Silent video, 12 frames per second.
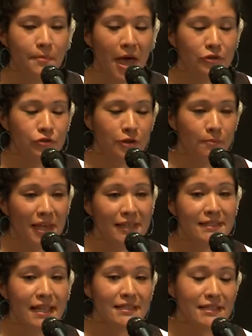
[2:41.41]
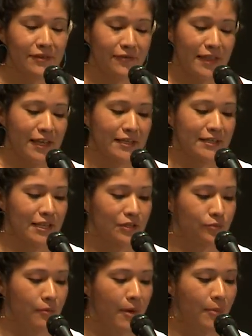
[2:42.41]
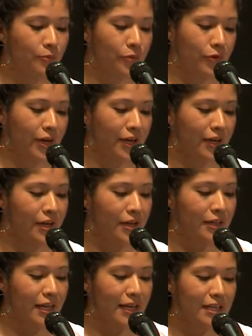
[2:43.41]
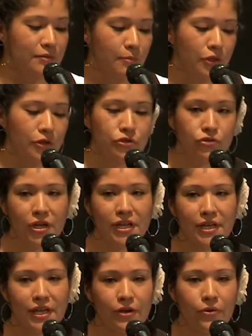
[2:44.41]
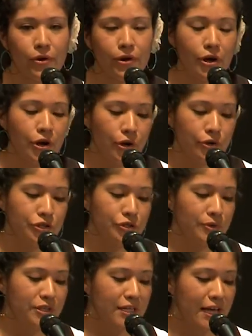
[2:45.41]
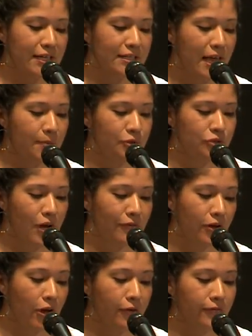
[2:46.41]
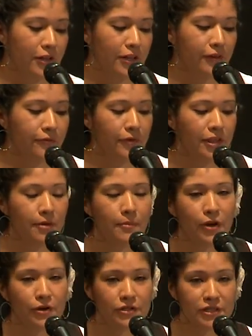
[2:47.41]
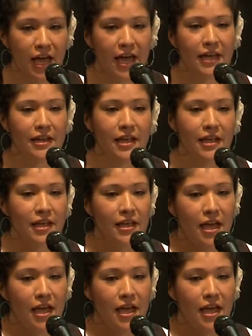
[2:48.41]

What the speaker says: Patrick makes sense of things, his remembering like his mother's drinking or her suicide attempts driving off a cliff with him at her side.